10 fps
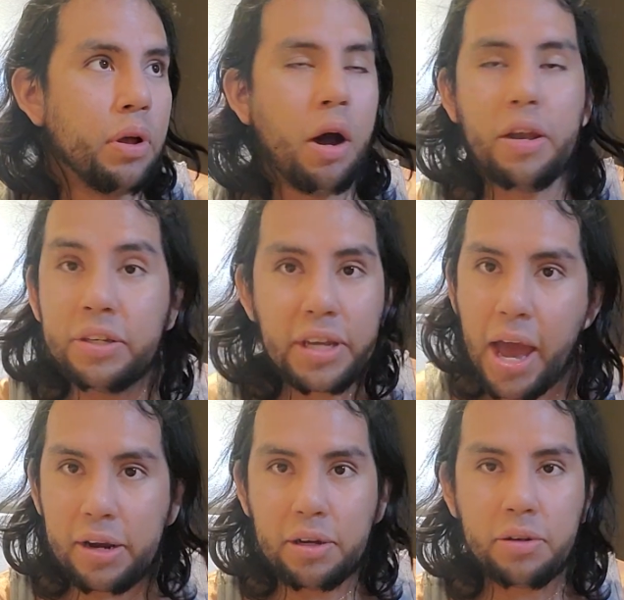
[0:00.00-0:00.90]
uh,
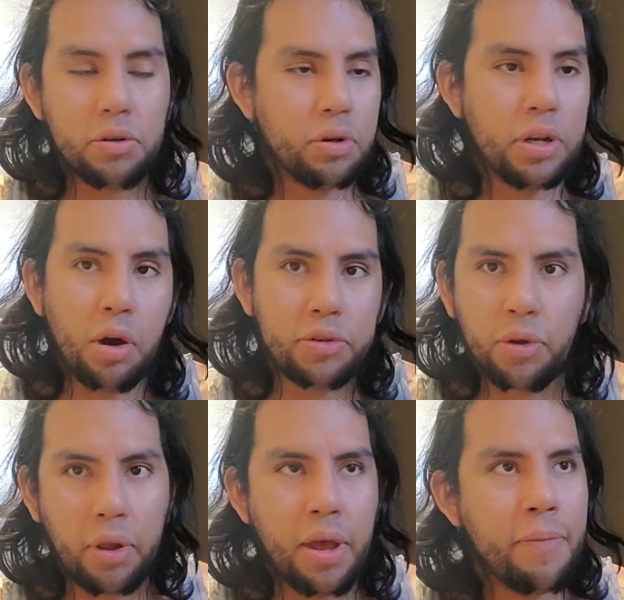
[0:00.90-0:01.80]
Indiana. You know,
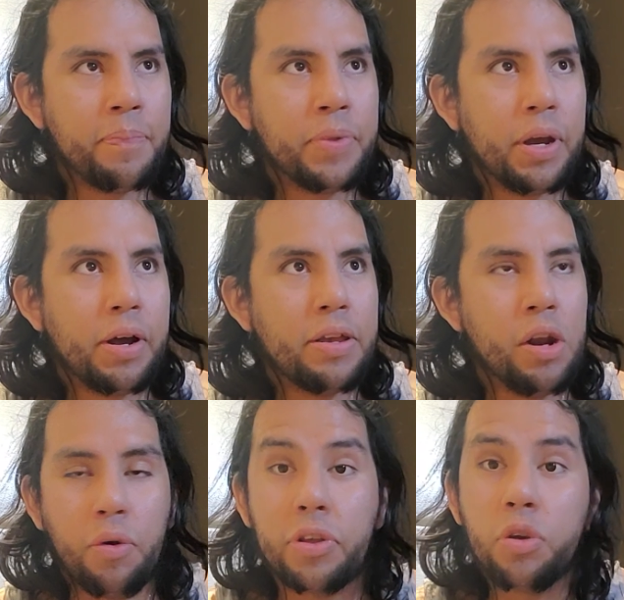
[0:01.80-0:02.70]
so you
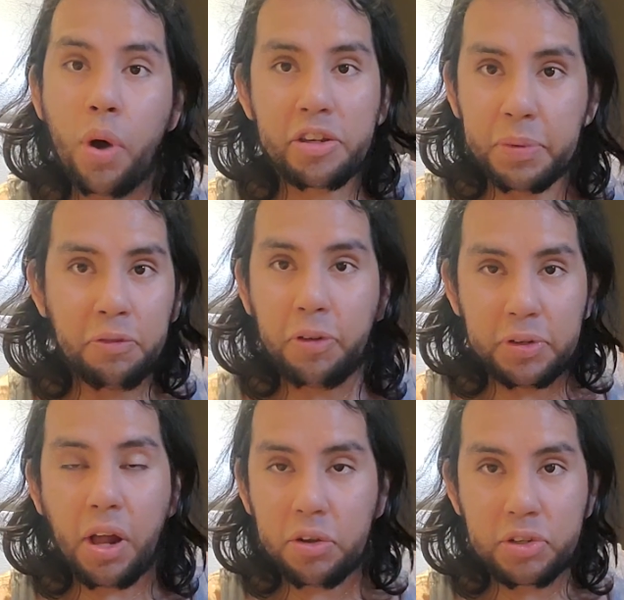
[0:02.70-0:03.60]
know the U.S. being
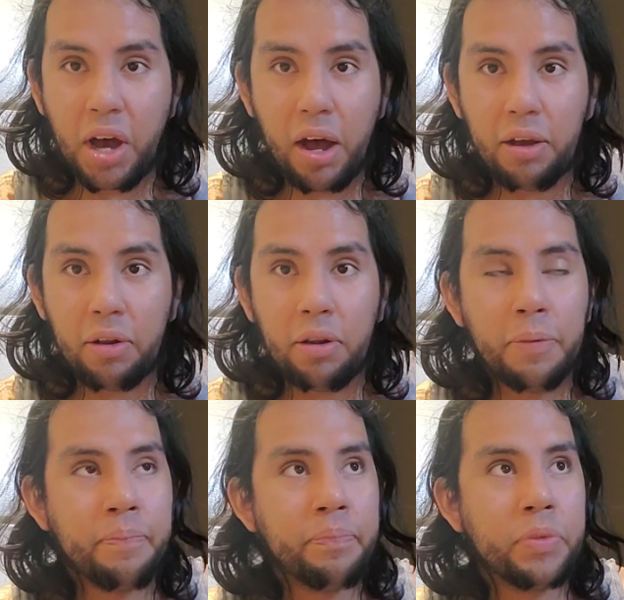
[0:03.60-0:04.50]
fifty dollars a tile
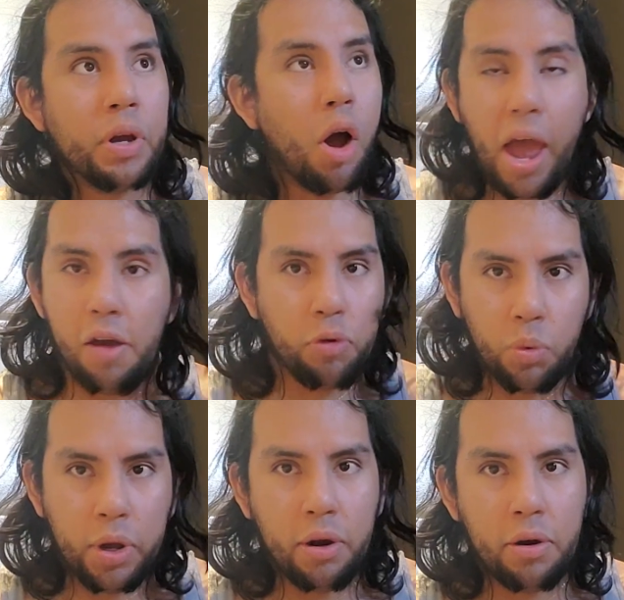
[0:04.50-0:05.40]

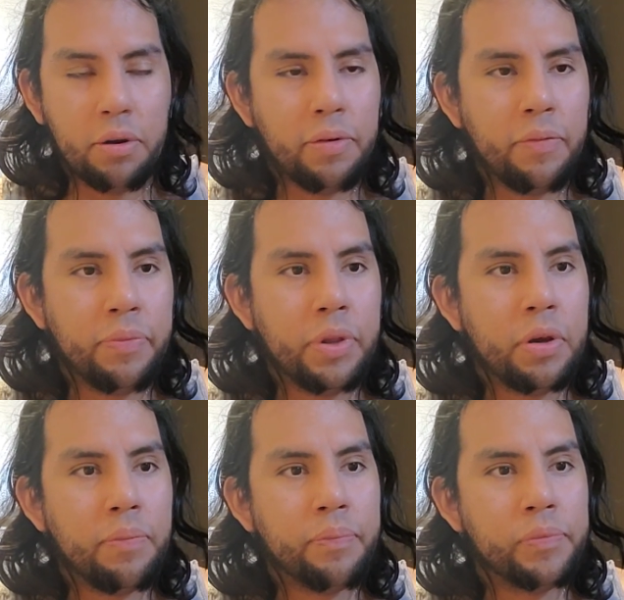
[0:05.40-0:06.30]
everywhere,
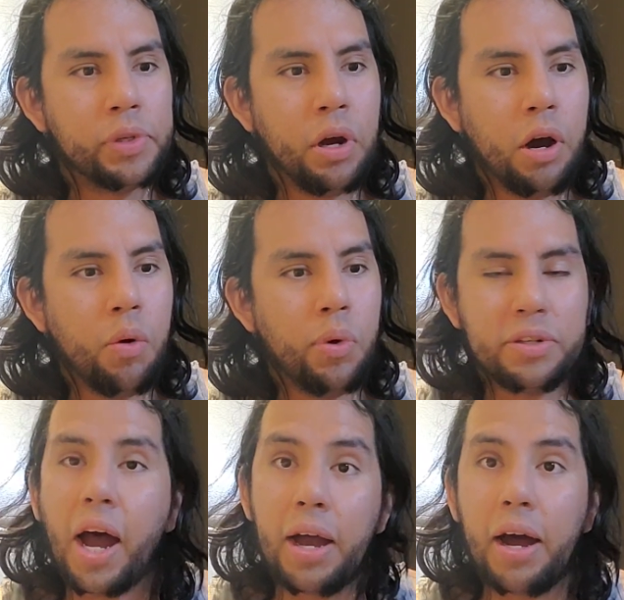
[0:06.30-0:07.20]
which
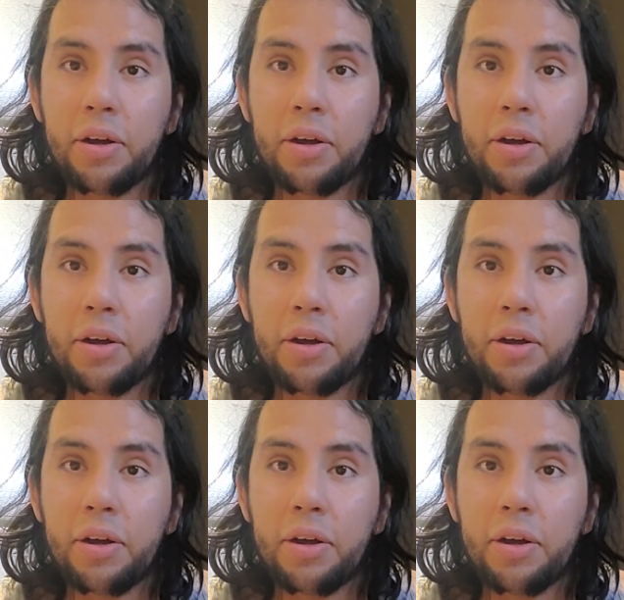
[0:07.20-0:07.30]
I, I